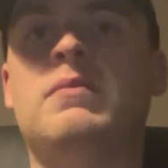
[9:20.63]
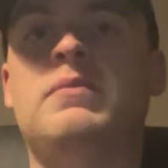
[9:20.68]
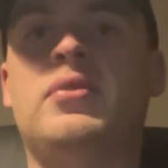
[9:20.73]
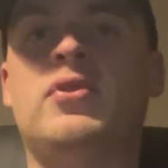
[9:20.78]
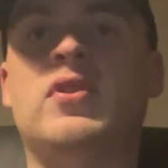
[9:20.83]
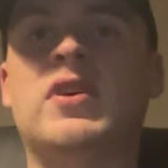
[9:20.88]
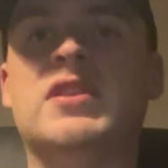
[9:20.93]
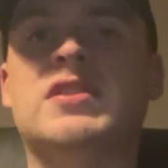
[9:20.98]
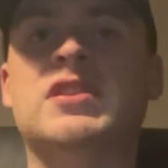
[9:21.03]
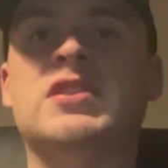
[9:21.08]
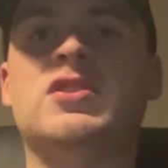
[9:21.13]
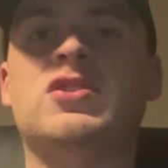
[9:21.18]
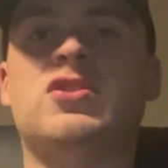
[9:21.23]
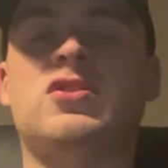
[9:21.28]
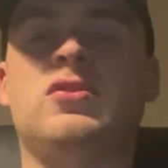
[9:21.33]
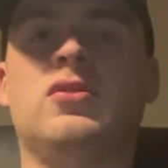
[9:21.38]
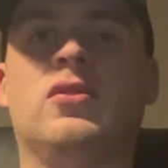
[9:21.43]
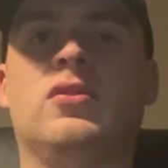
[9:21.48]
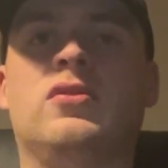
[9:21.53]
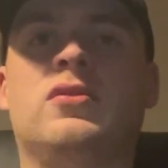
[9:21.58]
Pretty
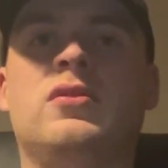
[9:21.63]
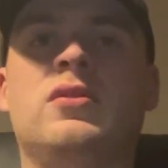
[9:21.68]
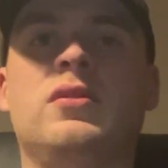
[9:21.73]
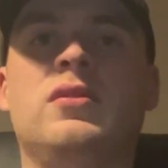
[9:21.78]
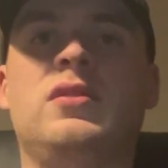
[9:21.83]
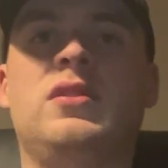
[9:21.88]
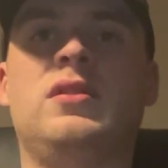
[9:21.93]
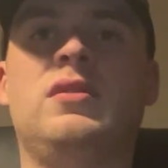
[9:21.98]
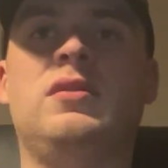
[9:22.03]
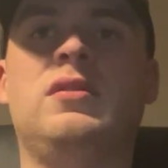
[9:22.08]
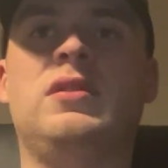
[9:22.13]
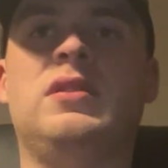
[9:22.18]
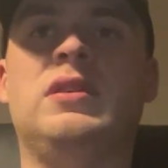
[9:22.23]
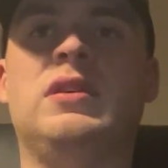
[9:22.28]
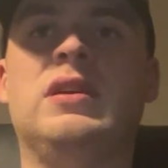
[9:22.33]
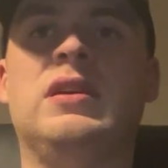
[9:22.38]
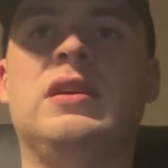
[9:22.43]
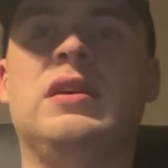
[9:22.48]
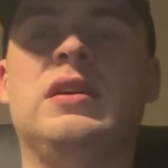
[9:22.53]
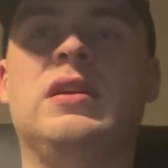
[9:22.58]
sure,
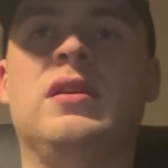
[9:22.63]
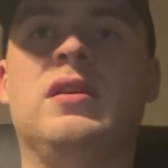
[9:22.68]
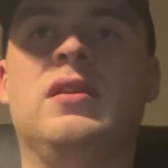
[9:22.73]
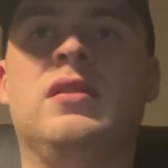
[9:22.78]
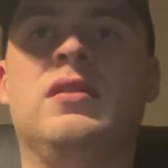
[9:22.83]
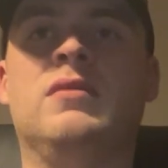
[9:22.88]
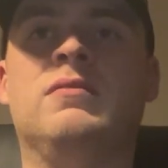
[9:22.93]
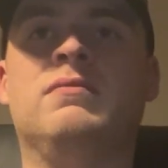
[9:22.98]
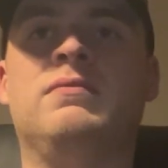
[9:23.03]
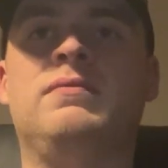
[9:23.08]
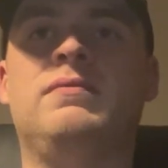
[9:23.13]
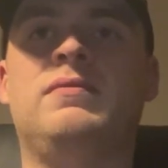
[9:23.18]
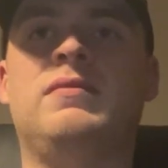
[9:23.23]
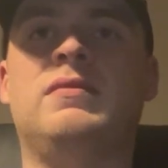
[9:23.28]
if